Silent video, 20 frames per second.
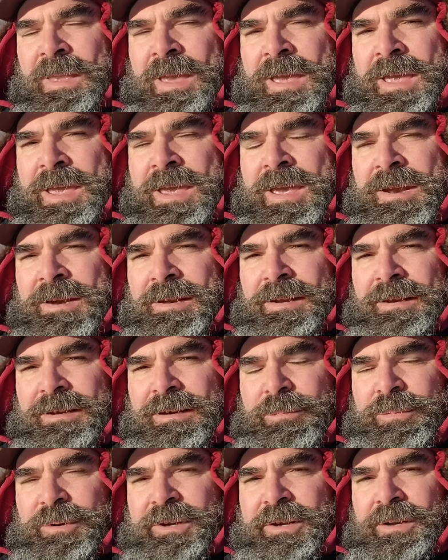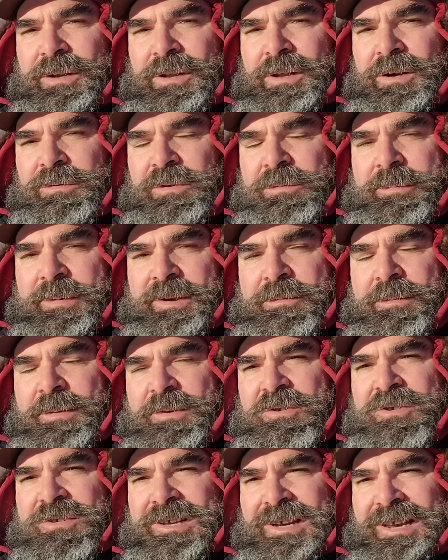and I'm going to bring you along with me as
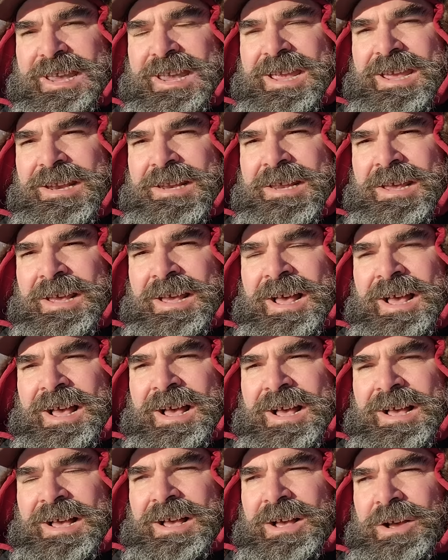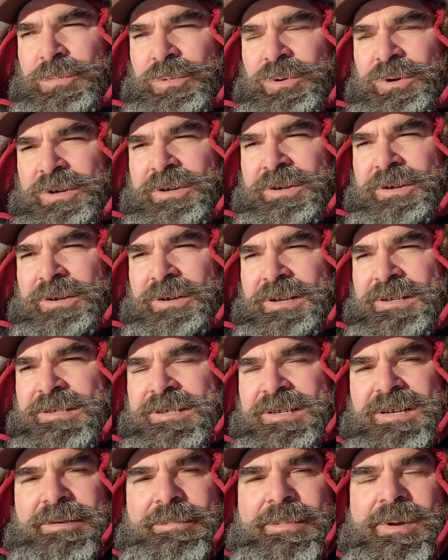much as I can. Uh, we're currently
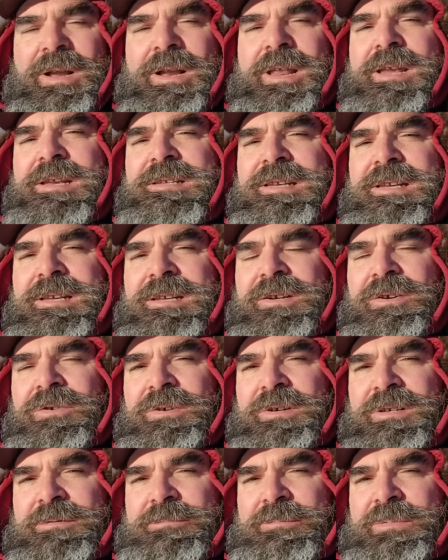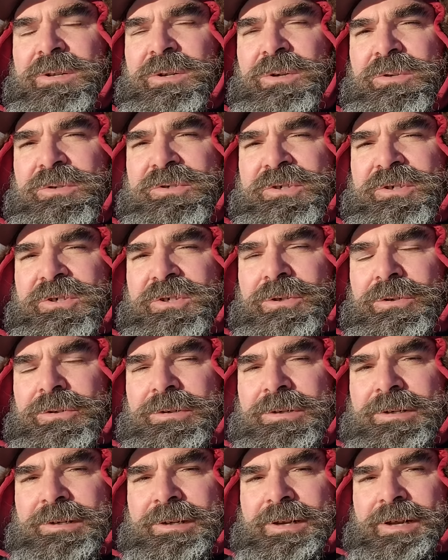sitting about 18 degrees below
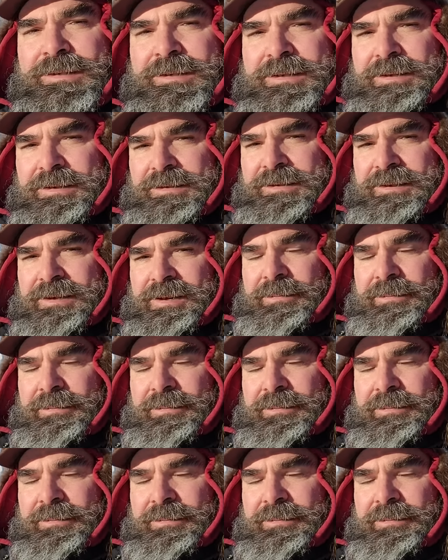zero. As you can see,